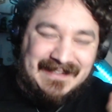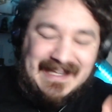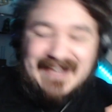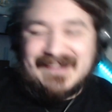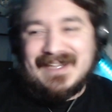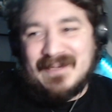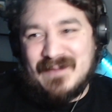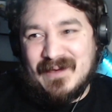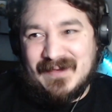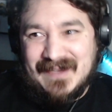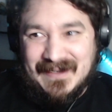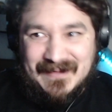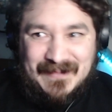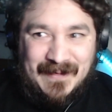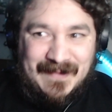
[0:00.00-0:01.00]
yes I'm using
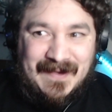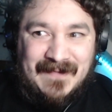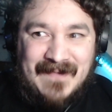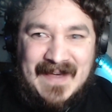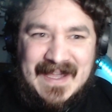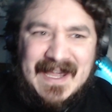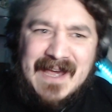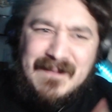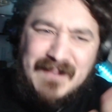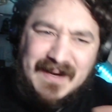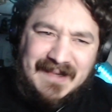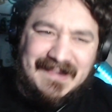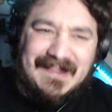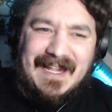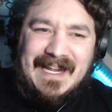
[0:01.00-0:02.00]
it with Twisted Fate but in
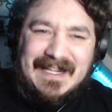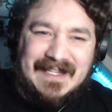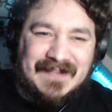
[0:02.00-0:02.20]
a slightly